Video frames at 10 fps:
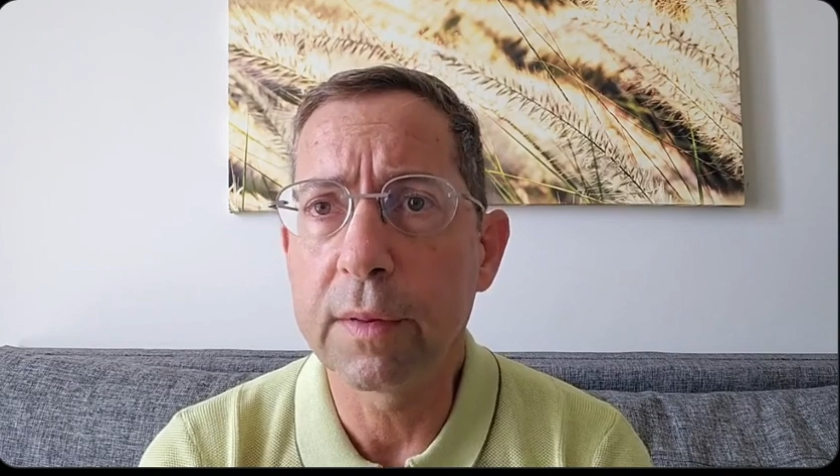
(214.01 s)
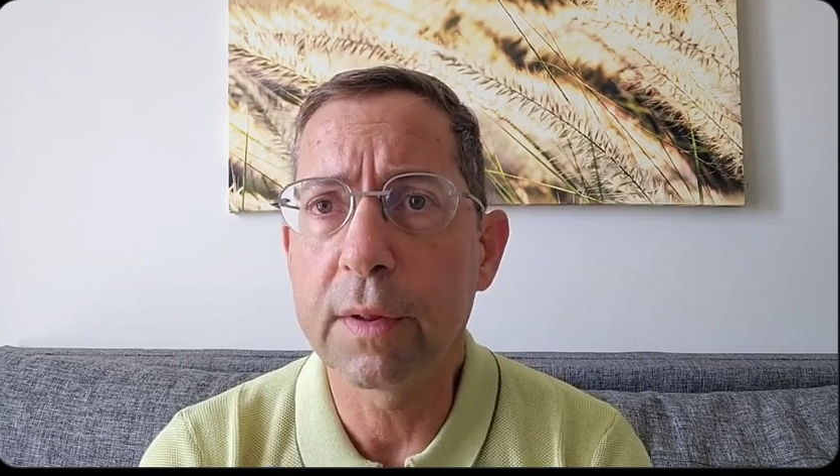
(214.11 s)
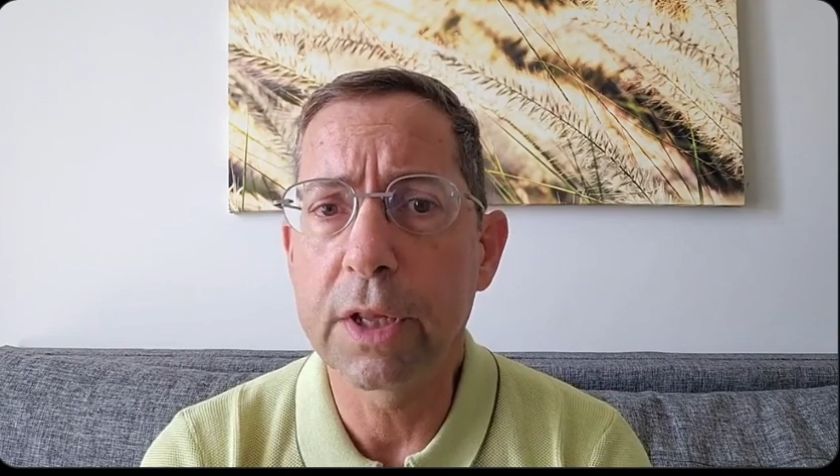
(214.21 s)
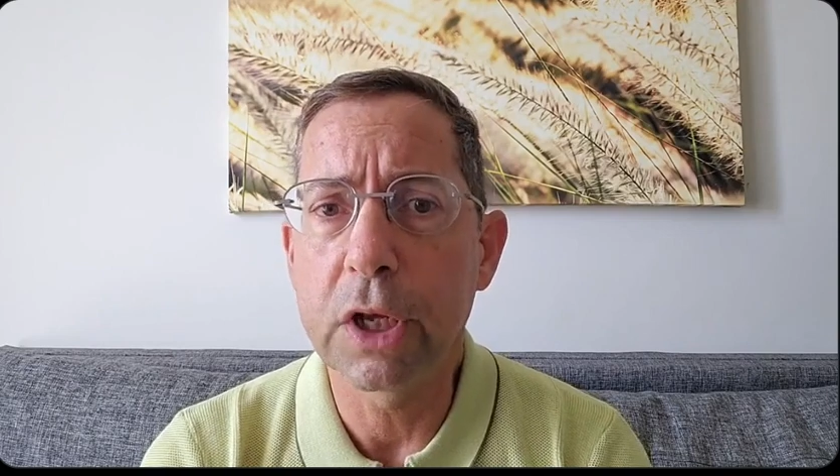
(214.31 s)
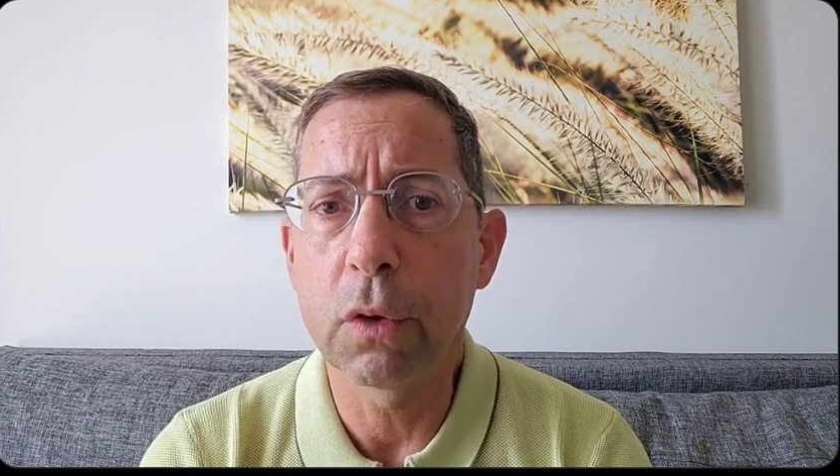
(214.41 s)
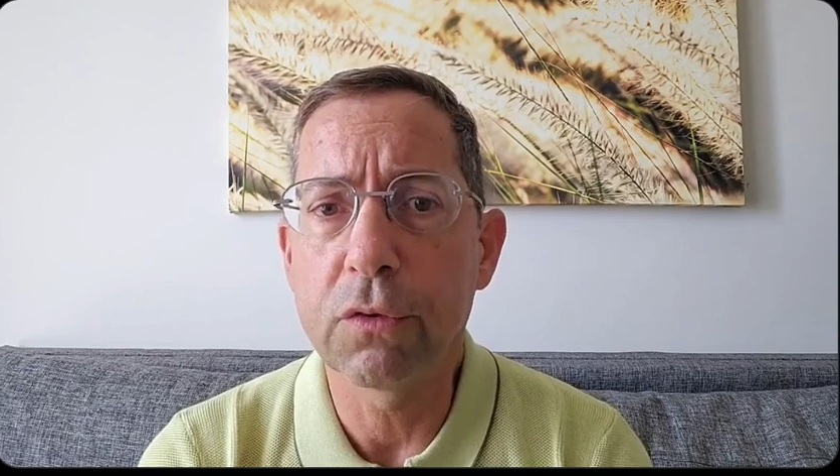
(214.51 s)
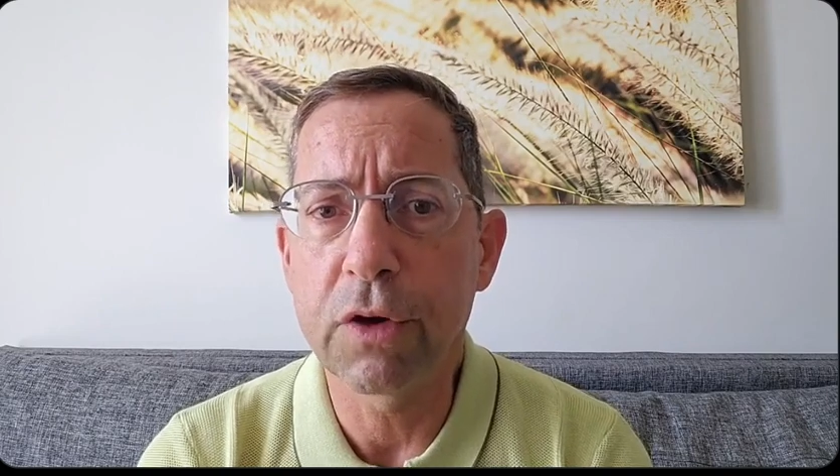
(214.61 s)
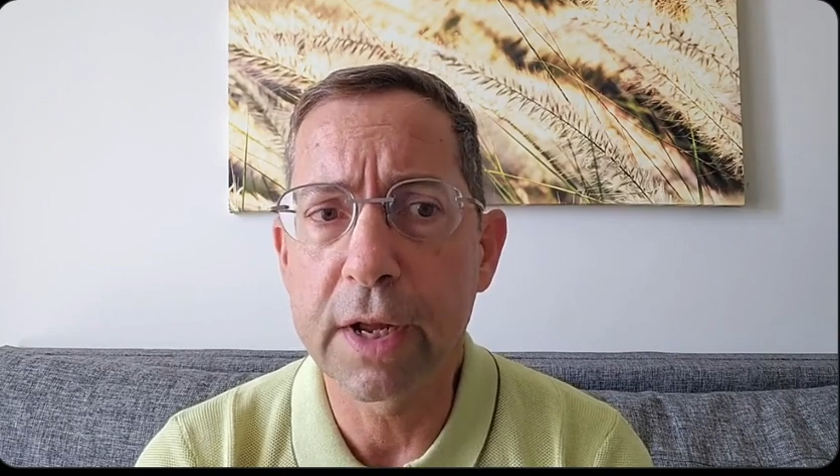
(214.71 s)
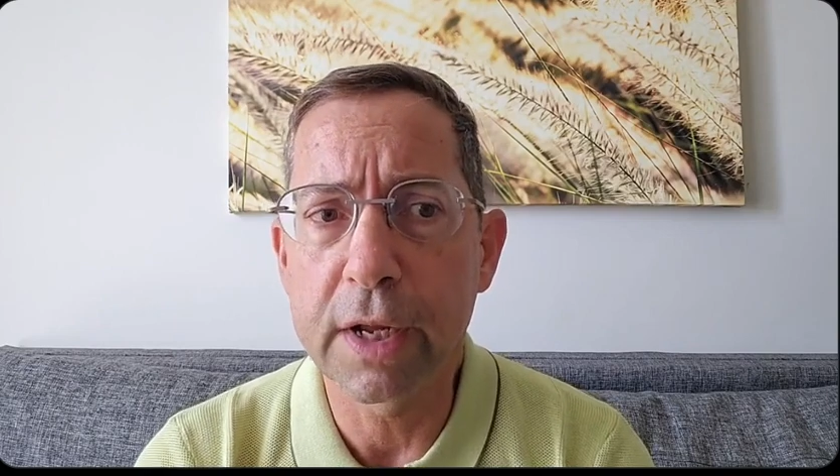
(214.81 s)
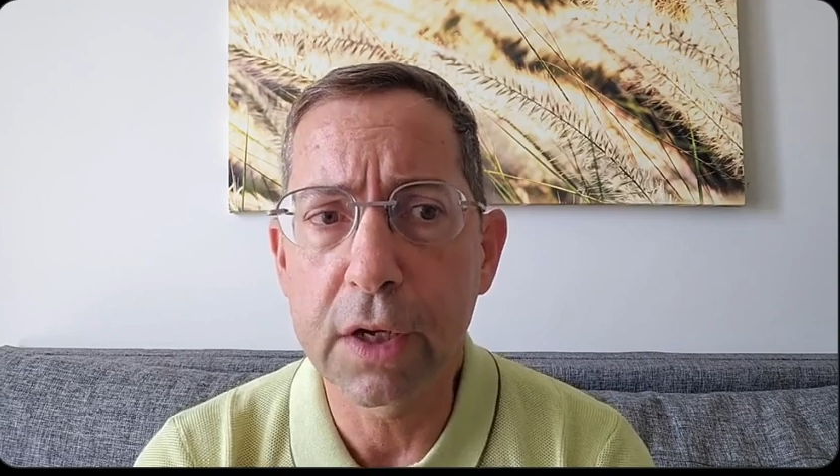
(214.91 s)
within the
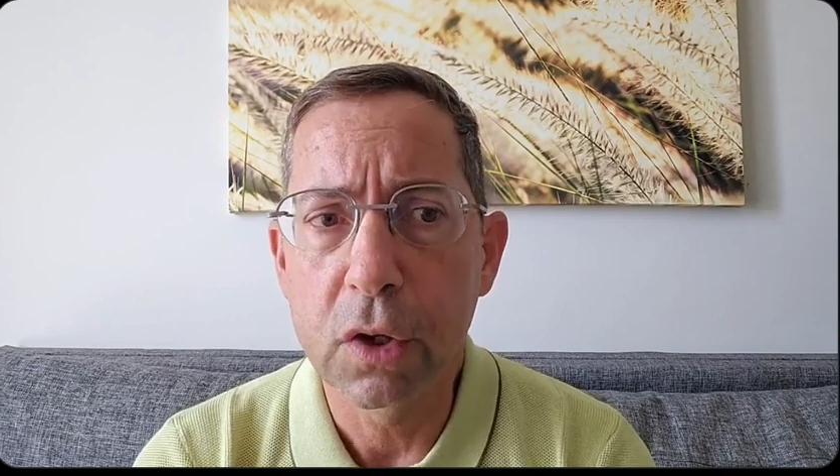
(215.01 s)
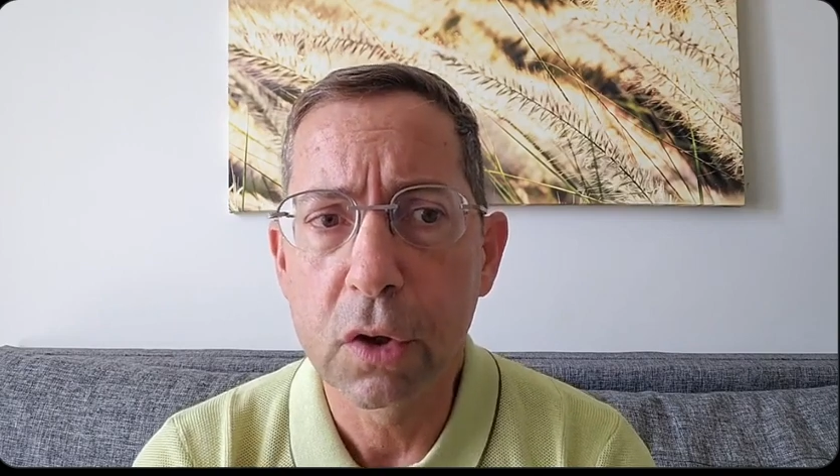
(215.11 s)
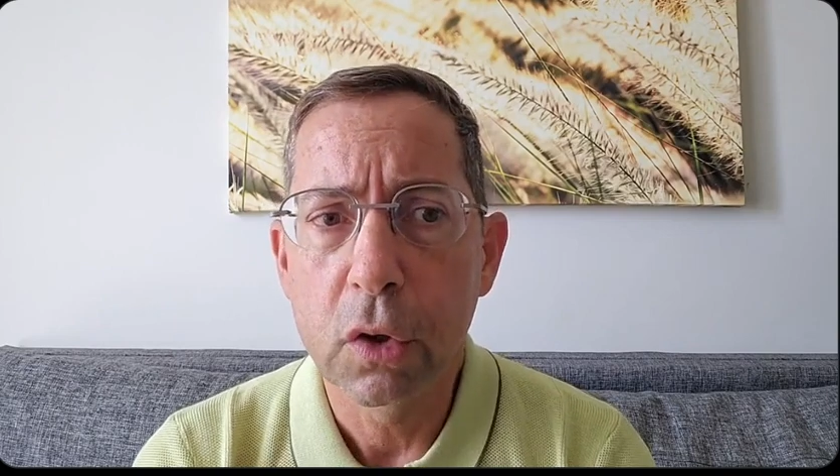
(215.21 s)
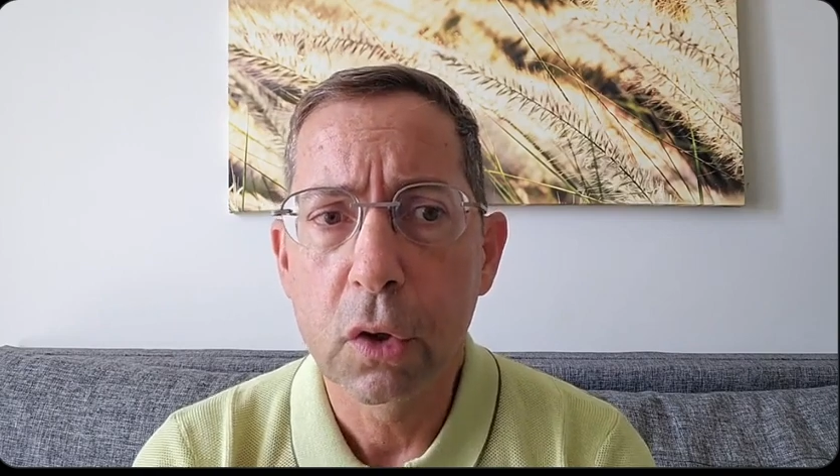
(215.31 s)
DOJ